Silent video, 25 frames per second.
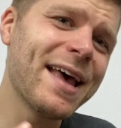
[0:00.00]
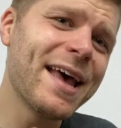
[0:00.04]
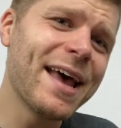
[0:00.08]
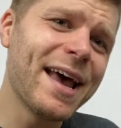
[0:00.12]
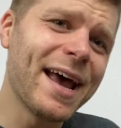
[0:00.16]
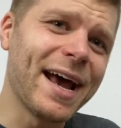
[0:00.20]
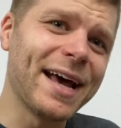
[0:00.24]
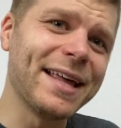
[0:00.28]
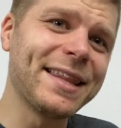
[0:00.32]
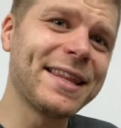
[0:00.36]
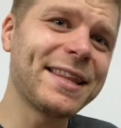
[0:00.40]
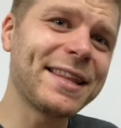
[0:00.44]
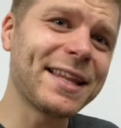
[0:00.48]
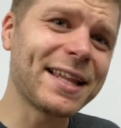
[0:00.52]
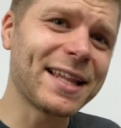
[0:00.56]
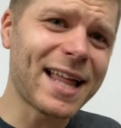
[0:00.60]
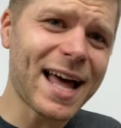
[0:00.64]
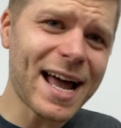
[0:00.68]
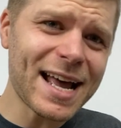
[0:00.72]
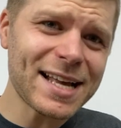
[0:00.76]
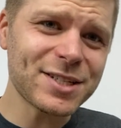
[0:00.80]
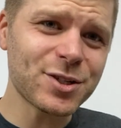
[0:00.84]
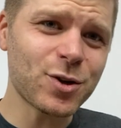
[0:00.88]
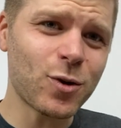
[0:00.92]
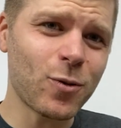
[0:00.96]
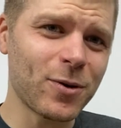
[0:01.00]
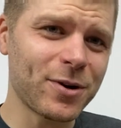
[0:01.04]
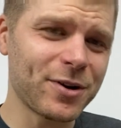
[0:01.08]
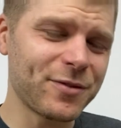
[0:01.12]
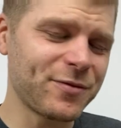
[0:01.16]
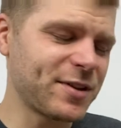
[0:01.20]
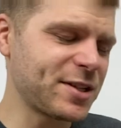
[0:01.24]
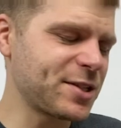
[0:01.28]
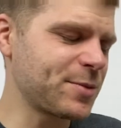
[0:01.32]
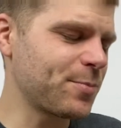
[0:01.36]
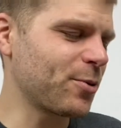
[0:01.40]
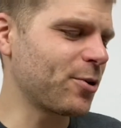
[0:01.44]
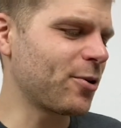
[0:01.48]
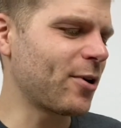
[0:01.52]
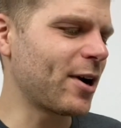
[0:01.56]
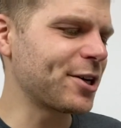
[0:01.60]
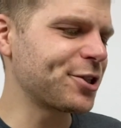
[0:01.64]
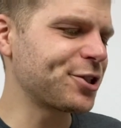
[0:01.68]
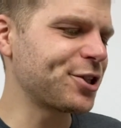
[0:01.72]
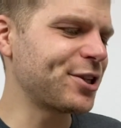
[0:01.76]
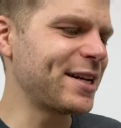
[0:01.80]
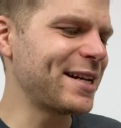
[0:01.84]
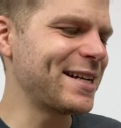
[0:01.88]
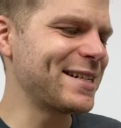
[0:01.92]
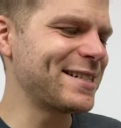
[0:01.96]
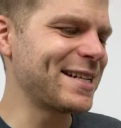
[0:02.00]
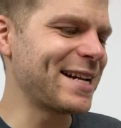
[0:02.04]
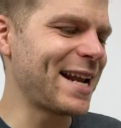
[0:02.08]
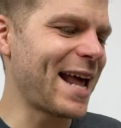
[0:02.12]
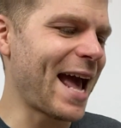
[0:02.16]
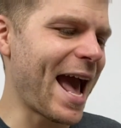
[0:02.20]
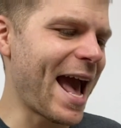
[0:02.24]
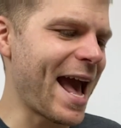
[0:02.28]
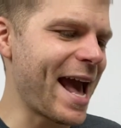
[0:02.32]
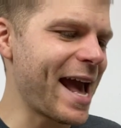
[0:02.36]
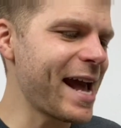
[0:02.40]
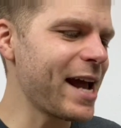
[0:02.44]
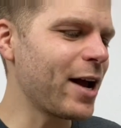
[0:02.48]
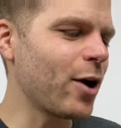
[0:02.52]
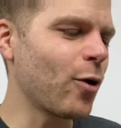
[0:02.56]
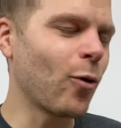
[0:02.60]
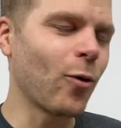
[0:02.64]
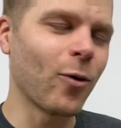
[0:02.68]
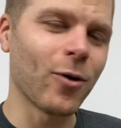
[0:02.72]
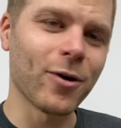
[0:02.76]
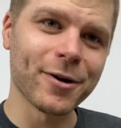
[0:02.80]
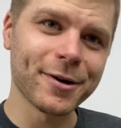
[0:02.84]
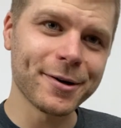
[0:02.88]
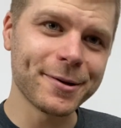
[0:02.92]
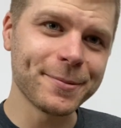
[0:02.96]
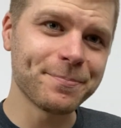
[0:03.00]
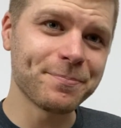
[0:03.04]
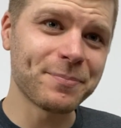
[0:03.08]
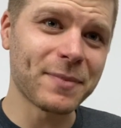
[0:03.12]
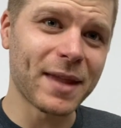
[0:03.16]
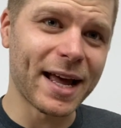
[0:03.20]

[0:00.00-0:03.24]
And then the last chord of this progression is an A chord.